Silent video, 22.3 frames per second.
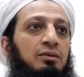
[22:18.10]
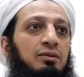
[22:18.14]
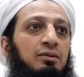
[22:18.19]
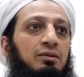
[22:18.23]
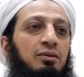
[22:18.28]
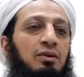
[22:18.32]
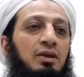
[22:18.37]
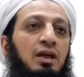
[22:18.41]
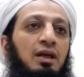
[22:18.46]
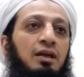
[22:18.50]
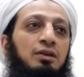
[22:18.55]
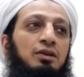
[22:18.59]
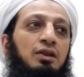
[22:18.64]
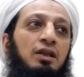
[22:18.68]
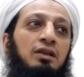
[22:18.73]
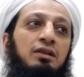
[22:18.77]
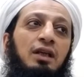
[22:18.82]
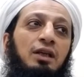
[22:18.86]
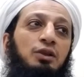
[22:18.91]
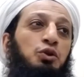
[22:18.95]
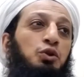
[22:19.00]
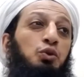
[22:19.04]
Rukana
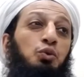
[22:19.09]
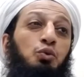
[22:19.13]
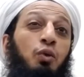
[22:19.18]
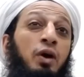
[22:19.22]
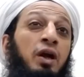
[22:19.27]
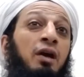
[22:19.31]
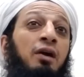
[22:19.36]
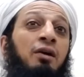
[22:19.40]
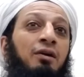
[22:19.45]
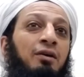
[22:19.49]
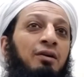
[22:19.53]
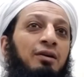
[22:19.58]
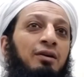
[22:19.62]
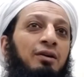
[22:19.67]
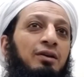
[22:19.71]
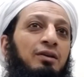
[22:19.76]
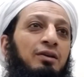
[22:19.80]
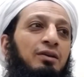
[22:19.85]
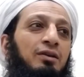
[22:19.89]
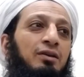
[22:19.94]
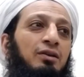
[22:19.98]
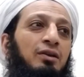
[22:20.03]
says, I swear,
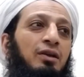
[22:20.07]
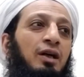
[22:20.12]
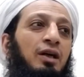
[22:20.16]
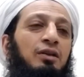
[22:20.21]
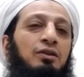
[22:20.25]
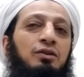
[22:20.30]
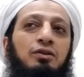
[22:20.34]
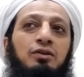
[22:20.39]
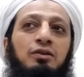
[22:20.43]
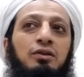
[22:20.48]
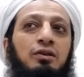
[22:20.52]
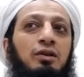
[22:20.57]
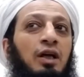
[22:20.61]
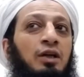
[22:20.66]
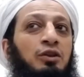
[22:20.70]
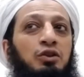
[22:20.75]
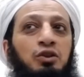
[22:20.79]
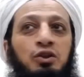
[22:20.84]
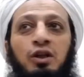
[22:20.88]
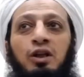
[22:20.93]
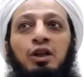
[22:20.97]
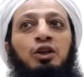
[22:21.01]

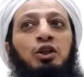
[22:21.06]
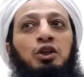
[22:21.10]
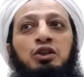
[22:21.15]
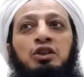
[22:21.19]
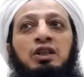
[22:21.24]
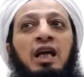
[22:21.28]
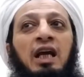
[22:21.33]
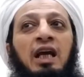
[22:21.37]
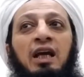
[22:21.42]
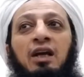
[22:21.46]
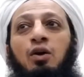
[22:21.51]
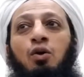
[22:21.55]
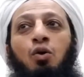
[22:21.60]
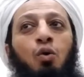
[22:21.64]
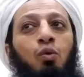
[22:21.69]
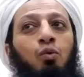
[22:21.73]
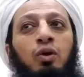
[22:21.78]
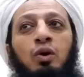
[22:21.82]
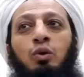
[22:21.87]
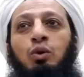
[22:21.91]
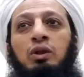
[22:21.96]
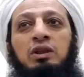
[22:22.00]
until this day, no
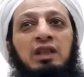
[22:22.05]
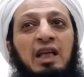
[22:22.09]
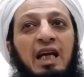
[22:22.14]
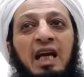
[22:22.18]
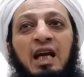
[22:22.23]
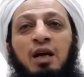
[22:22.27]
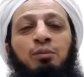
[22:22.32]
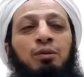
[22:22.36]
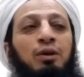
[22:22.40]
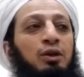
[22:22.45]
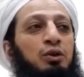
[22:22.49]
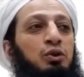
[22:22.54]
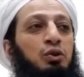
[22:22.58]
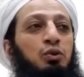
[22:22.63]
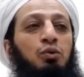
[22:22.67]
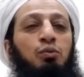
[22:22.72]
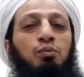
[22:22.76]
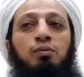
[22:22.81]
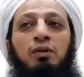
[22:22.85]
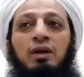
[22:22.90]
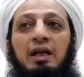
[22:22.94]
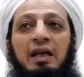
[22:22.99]
one was able
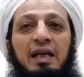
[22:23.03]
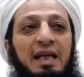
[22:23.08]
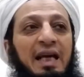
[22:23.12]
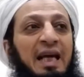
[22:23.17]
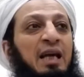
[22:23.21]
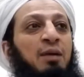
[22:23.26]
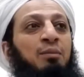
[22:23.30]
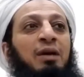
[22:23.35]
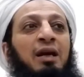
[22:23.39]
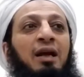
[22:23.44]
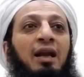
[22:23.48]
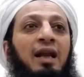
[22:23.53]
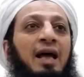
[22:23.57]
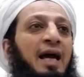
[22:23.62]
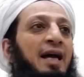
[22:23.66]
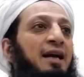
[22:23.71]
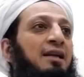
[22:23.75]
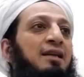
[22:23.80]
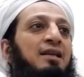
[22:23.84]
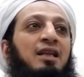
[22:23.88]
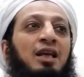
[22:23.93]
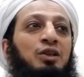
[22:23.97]
to lay me
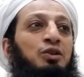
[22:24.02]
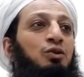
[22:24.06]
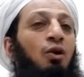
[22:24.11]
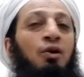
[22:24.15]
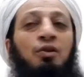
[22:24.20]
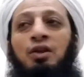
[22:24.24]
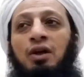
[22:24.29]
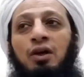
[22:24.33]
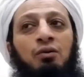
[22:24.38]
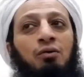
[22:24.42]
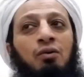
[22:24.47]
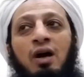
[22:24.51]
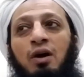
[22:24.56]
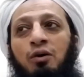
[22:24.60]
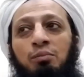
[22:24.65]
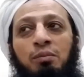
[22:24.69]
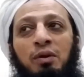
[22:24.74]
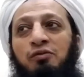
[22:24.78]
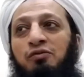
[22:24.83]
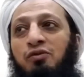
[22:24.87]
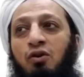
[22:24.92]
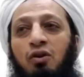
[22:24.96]
like this on the ground
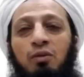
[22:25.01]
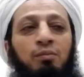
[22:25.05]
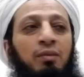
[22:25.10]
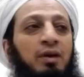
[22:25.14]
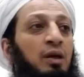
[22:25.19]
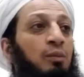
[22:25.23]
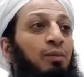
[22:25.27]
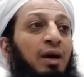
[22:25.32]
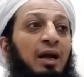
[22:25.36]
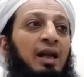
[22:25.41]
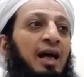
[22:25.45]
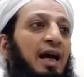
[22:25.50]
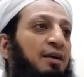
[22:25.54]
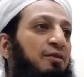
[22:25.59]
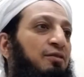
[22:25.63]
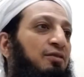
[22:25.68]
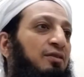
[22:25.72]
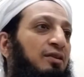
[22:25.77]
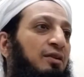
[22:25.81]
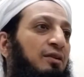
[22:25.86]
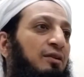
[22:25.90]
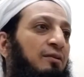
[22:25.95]
before in my life.
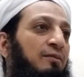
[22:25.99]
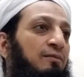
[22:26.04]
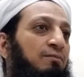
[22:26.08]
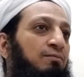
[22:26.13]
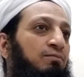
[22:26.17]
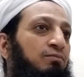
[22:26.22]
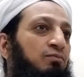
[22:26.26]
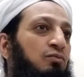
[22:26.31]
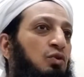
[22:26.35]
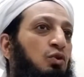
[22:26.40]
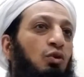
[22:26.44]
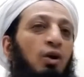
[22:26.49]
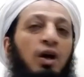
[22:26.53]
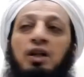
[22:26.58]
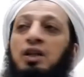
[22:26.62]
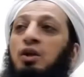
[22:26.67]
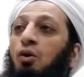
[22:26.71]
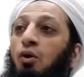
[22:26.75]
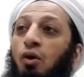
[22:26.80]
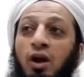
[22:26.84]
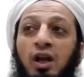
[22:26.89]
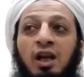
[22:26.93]
You are
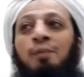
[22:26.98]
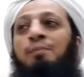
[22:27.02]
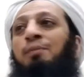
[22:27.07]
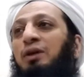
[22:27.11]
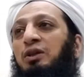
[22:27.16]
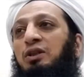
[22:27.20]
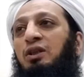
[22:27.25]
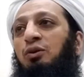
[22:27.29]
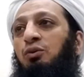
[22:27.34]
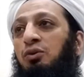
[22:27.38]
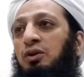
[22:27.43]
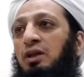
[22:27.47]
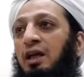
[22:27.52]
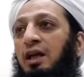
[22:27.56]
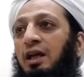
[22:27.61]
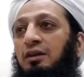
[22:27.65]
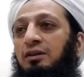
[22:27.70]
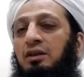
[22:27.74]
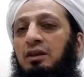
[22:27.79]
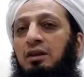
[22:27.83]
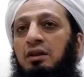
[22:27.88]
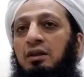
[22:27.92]
the only person who did it.